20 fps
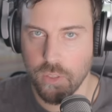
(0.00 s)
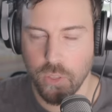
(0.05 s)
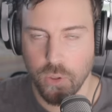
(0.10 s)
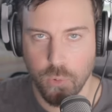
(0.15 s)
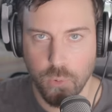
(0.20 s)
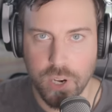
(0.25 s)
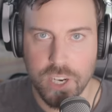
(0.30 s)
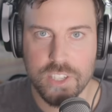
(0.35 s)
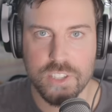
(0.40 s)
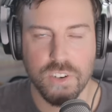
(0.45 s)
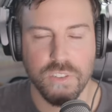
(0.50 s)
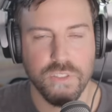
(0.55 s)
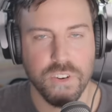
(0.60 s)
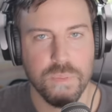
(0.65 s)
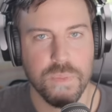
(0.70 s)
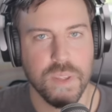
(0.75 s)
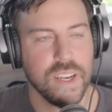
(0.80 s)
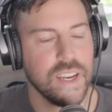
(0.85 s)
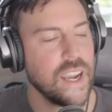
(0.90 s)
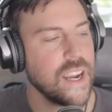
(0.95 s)
Ranger
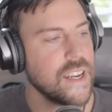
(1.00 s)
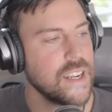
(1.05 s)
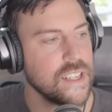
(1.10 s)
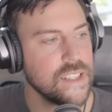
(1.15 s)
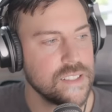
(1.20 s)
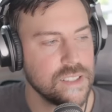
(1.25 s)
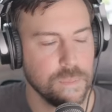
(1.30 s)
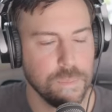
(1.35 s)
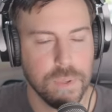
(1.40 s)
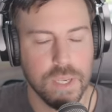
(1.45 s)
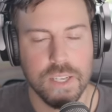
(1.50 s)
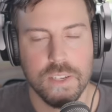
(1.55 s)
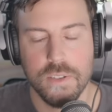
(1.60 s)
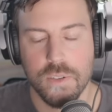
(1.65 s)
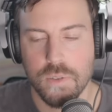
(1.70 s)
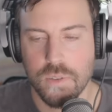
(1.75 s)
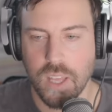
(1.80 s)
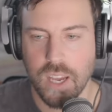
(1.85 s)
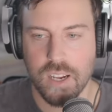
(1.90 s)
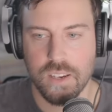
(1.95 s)
from the 90s, the
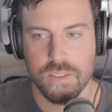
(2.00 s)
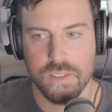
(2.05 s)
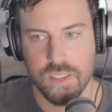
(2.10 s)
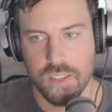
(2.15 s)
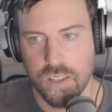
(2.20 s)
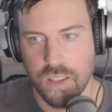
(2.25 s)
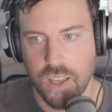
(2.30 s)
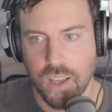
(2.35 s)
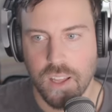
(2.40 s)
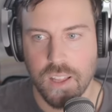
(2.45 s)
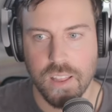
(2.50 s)
B2000,